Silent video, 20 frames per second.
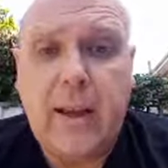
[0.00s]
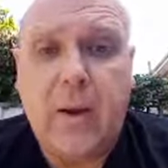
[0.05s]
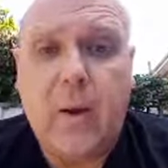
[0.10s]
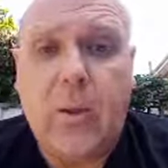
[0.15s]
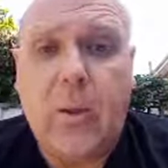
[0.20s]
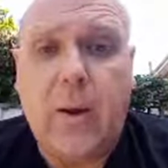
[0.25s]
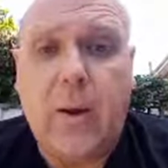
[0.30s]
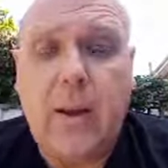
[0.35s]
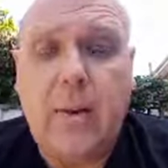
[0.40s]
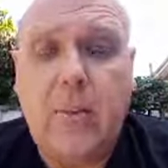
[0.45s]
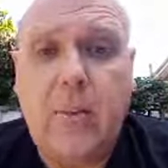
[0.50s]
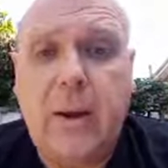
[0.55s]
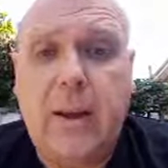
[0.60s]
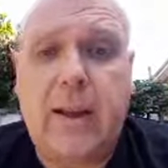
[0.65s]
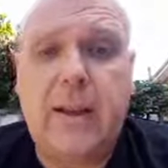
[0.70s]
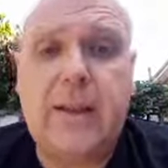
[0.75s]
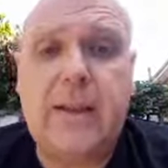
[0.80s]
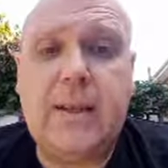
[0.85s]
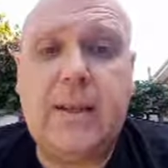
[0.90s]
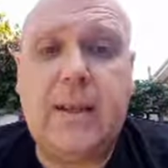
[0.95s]
Why?
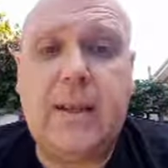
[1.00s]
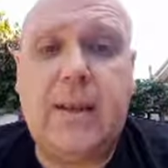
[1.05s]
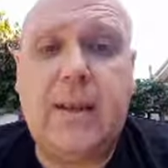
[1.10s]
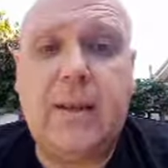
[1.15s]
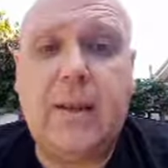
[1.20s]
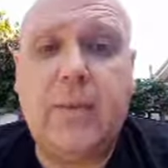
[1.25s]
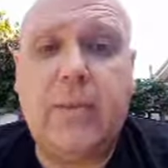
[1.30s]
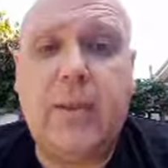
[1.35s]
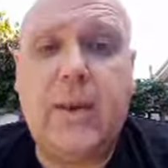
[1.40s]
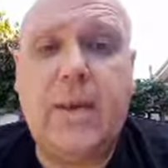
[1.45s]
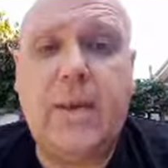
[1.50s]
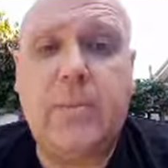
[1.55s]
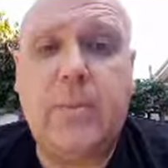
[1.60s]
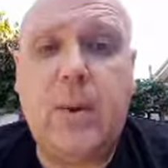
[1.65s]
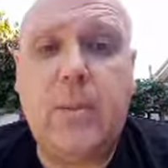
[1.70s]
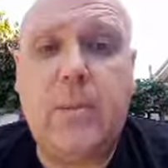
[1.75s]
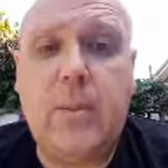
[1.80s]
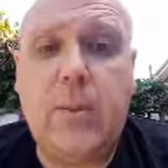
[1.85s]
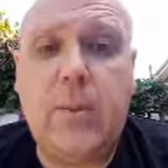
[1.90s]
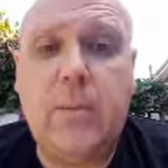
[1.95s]
Because I love these
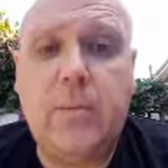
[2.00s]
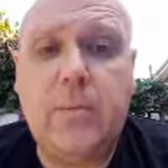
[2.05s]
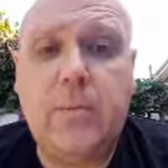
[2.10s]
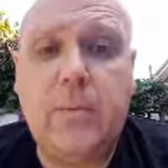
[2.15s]
people